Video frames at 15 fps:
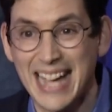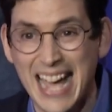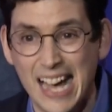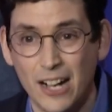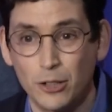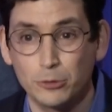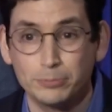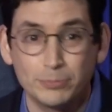
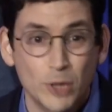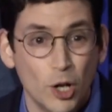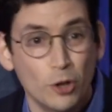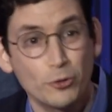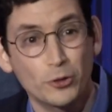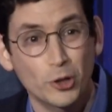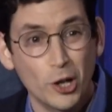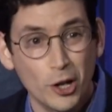how
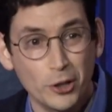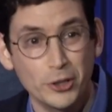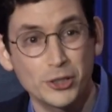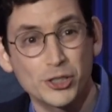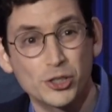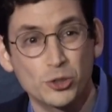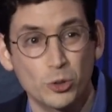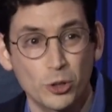overall the
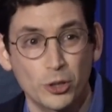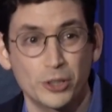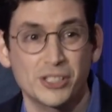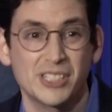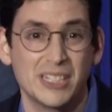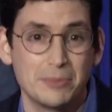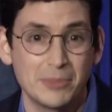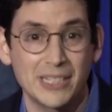store
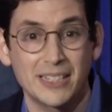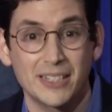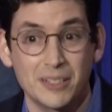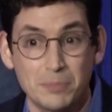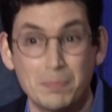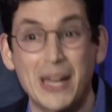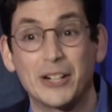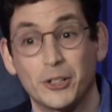seemed
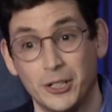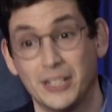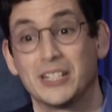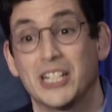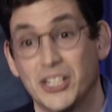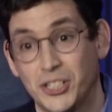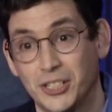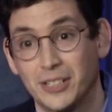in better
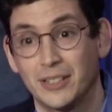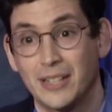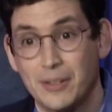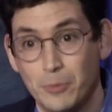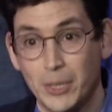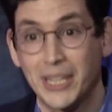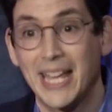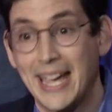condition
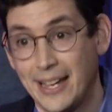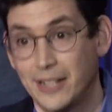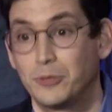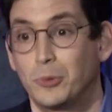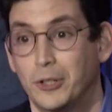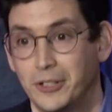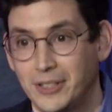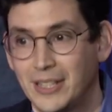than when they
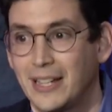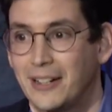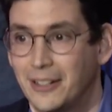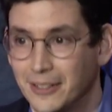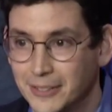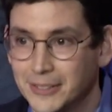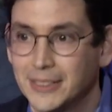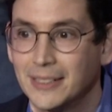had worked there
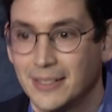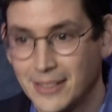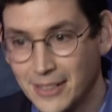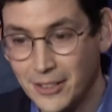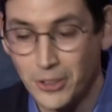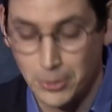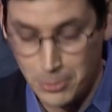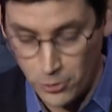the
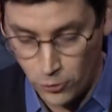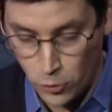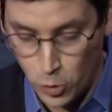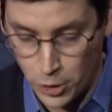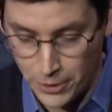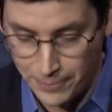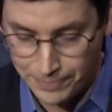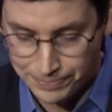year
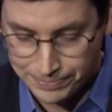before.